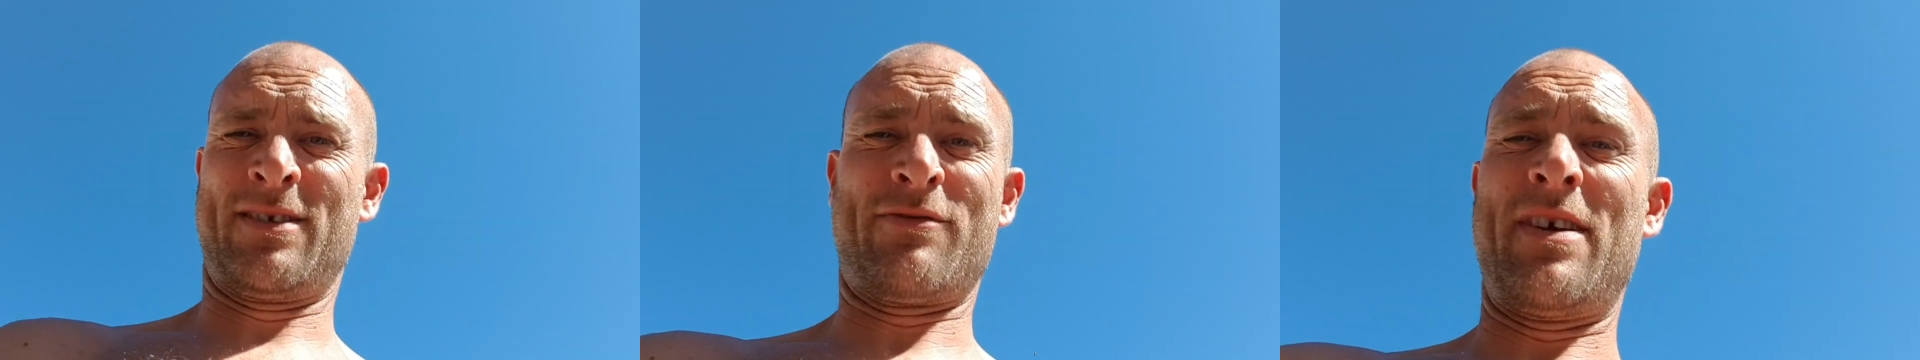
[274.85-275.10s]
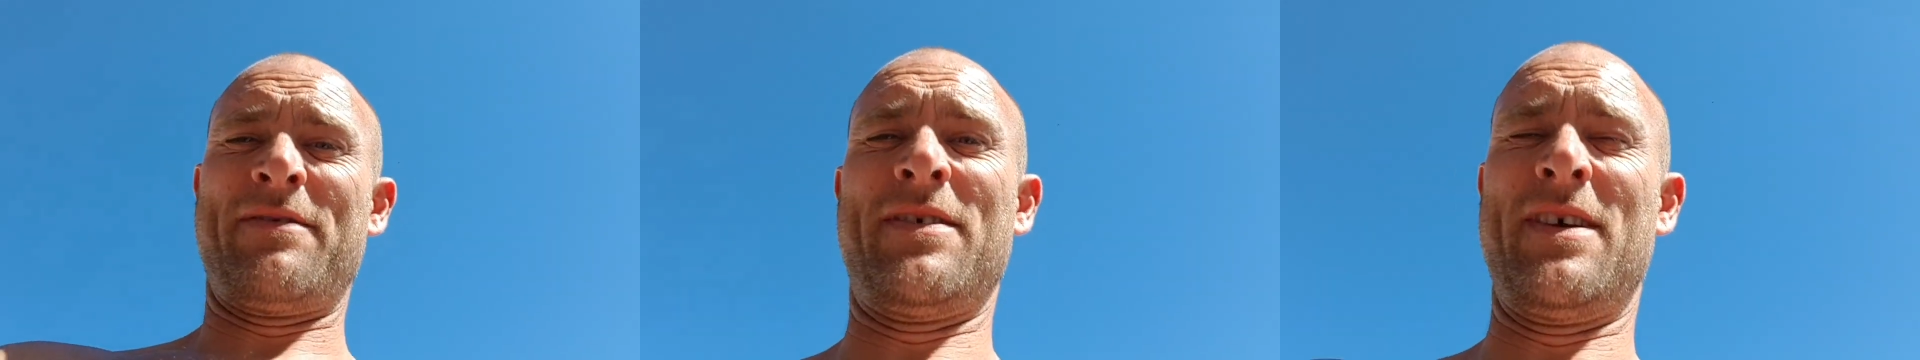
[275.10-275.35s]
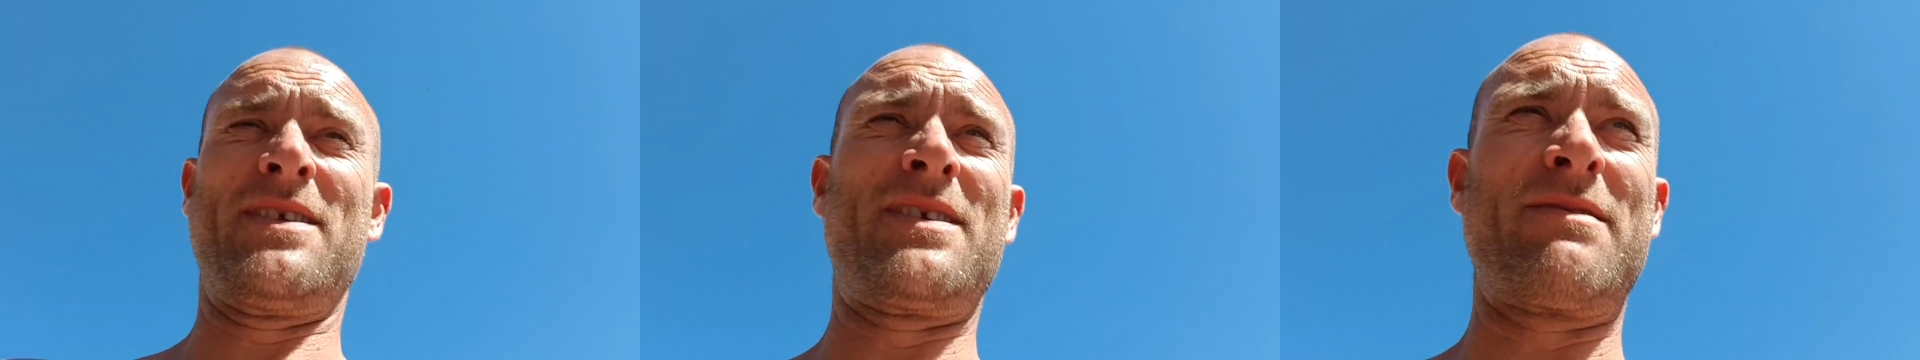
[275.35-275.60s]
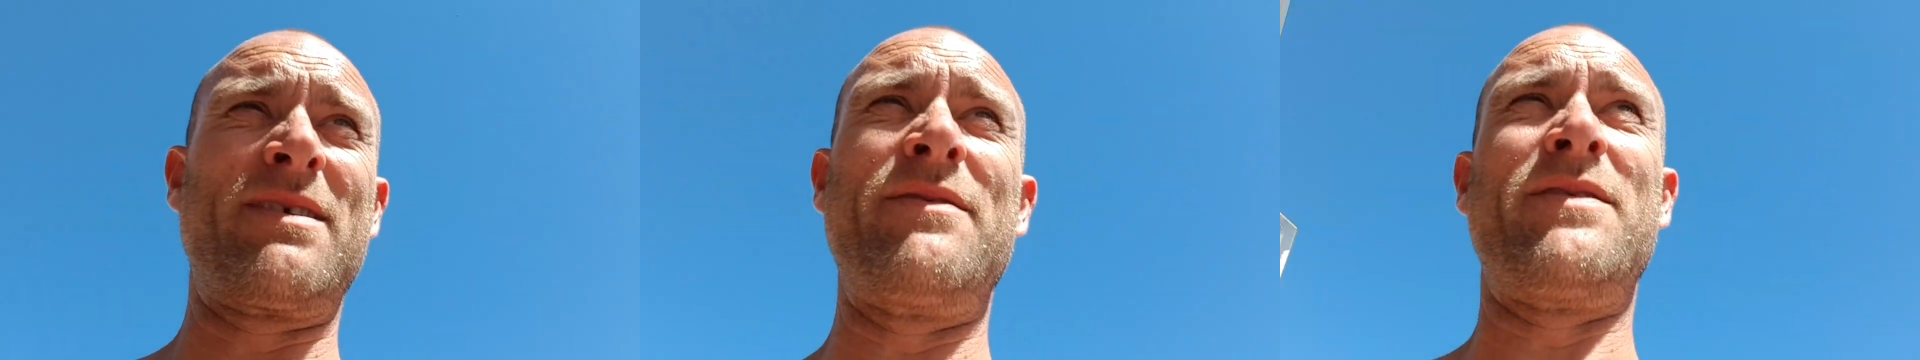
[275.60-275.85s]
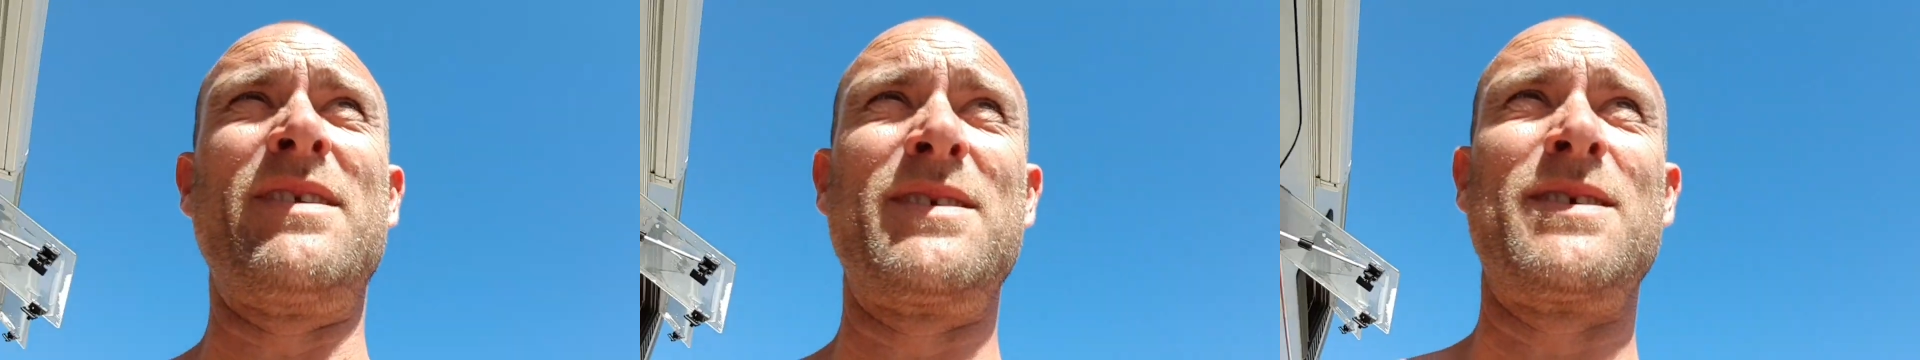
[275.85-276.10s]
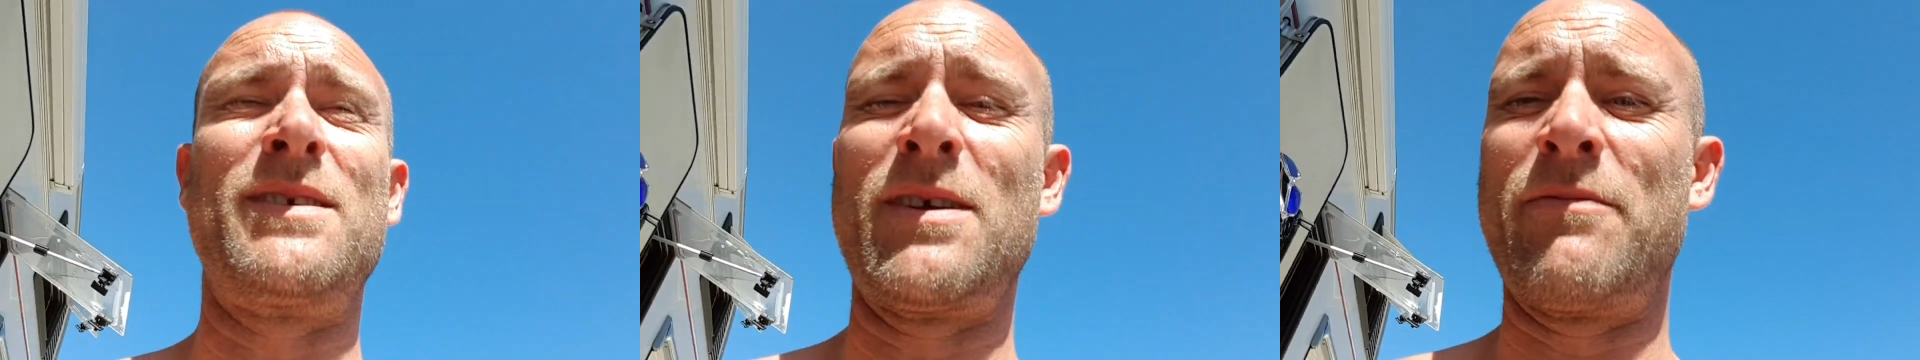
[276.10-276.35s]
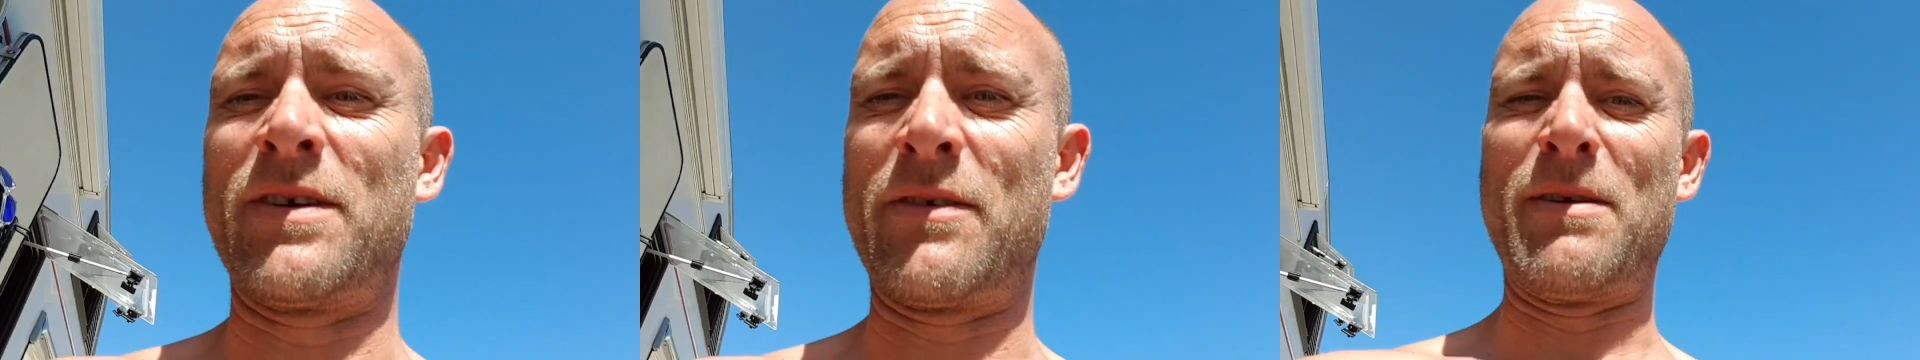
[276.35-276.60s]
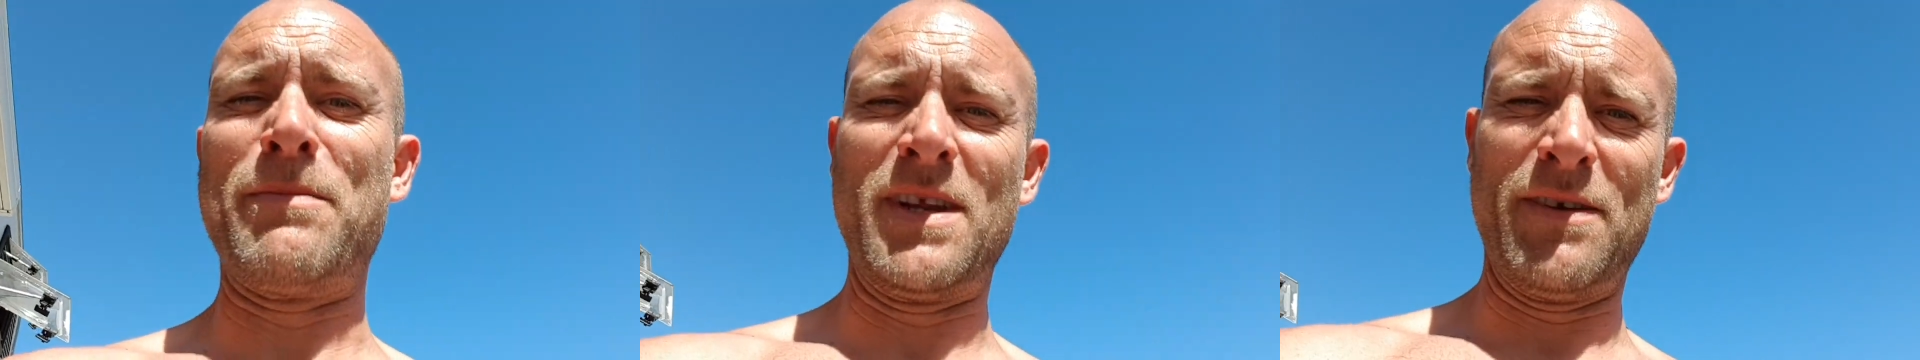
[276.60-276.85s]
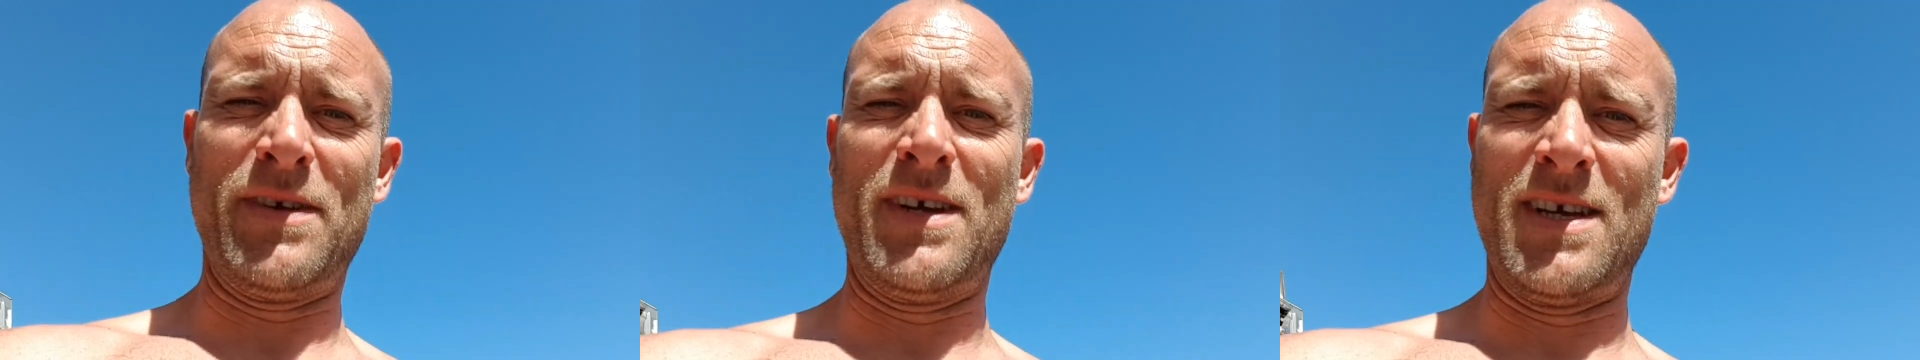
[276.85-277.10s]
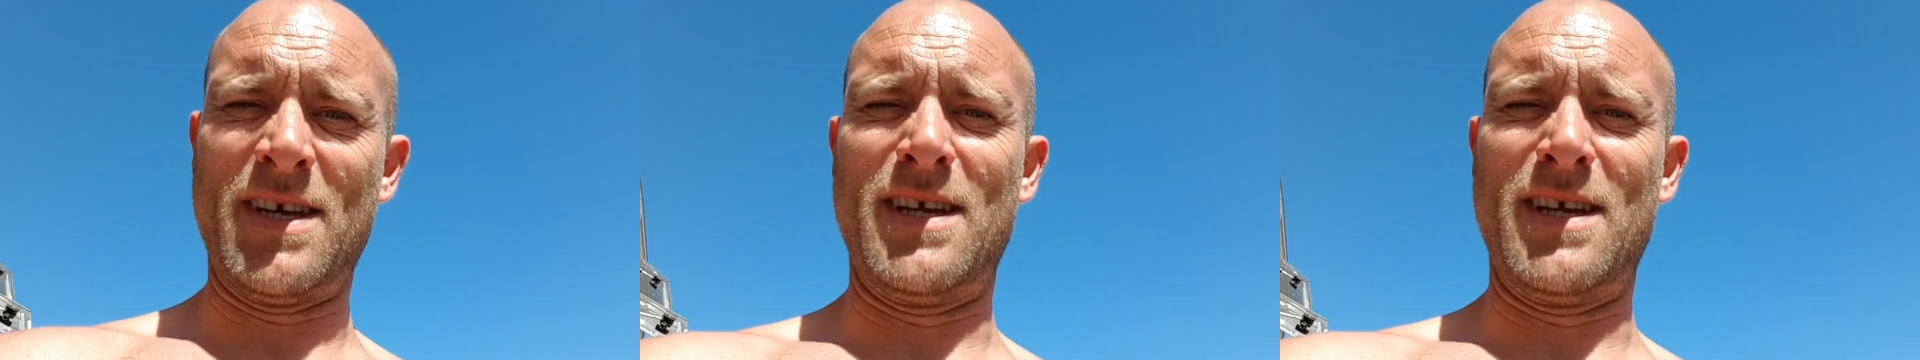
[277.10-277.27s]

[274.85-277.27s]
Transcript: Great fun, so I don't regret a minute of it,